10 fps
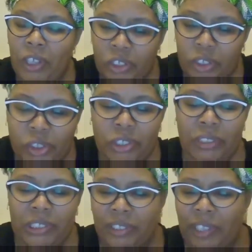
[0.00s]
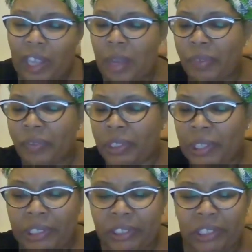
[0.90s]
So during this time of
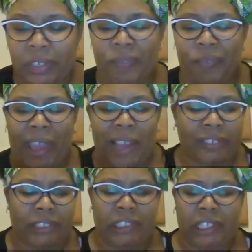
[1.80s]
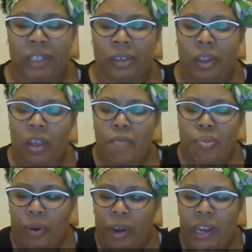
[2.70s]
Lent and fasting and
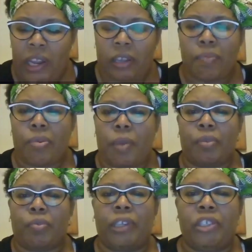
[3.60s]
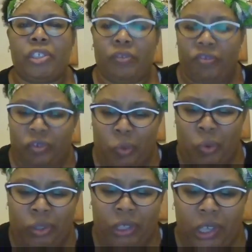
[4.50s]
praying and preparation
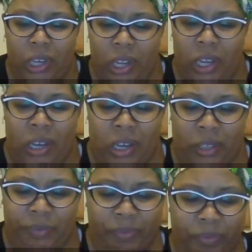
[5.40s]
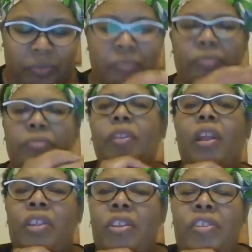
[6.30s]
for uh,
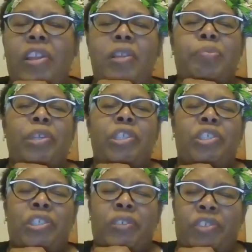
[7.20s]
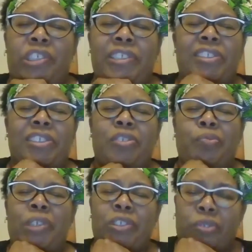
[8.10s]
the celebration of Jesus'
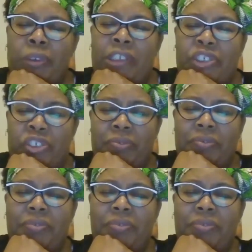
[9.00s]
resurrection,